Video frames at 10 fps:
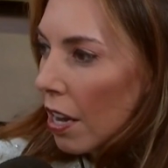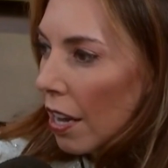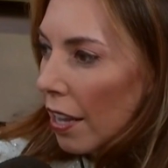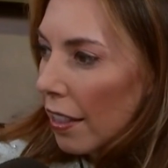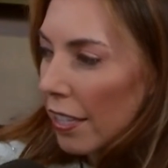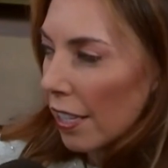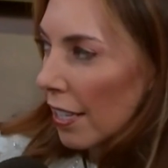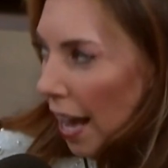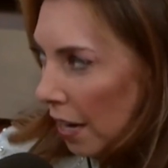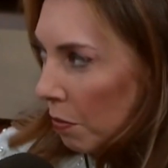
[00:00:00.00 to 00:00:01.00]
This is
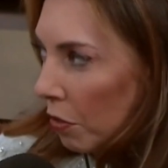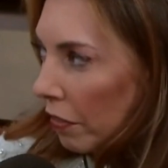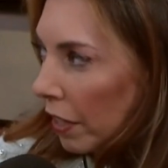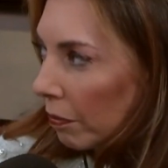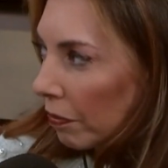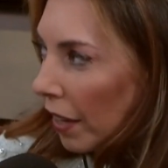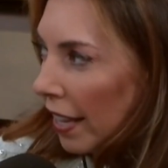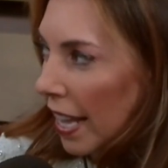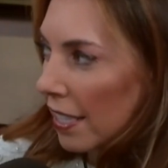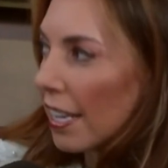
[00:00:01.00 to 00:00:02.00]
not a movie,
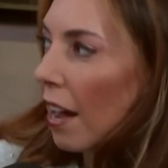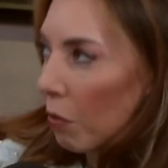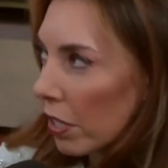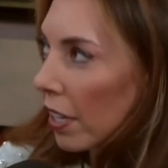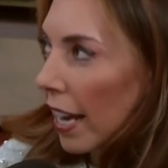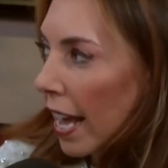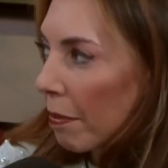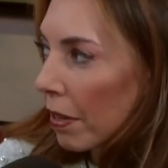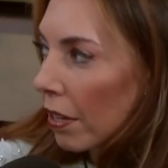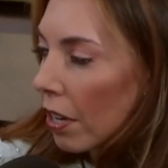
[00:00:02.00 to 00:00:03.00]
and that's not what's going to
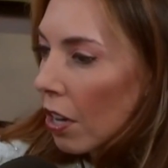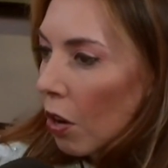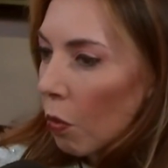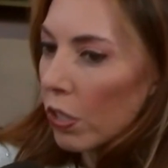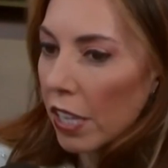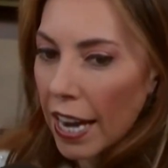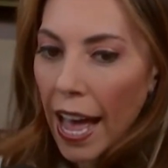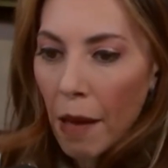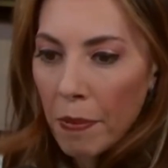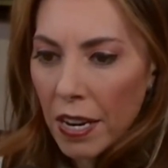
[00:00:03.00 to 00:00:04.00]
happen. What's going to
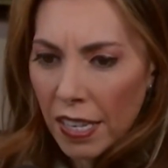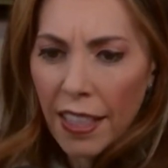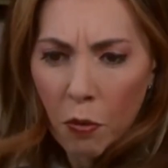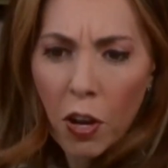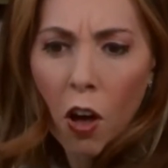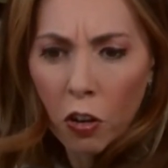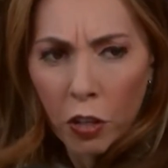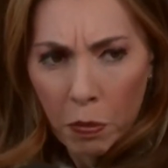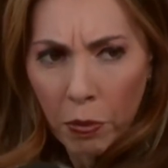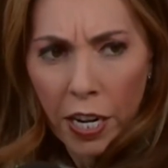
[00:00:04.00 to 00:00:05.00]
happen is, I think we all
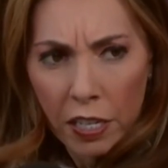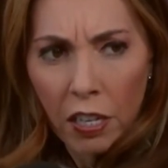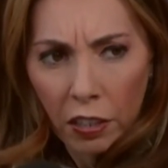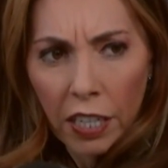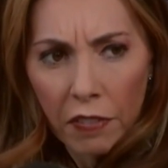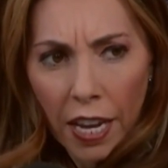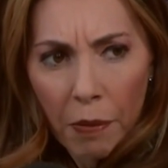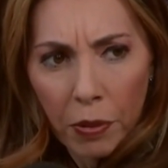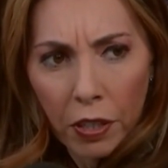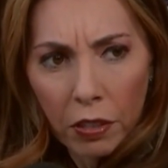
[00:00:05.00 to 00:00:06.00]
agree Brady's going to leave
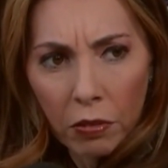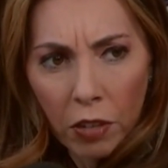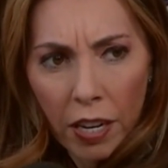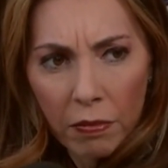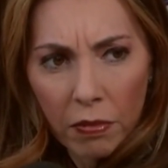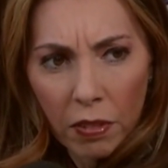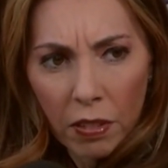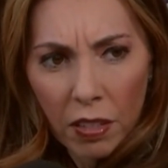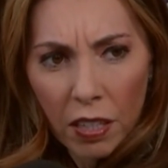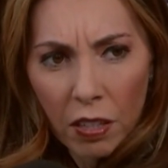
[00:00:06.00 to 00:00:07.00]
Tampa, right?
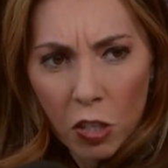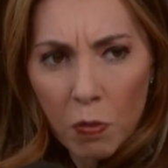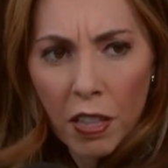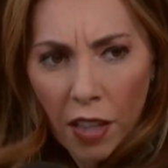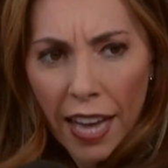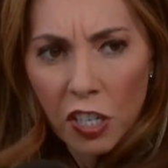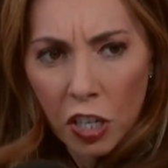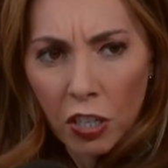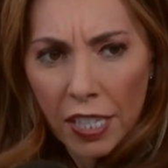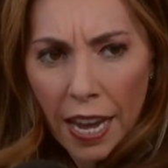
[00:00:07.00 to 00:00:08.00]
This would be the last
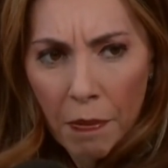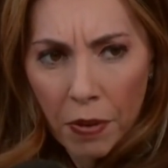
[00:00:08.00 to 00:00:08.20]
year in Tampa.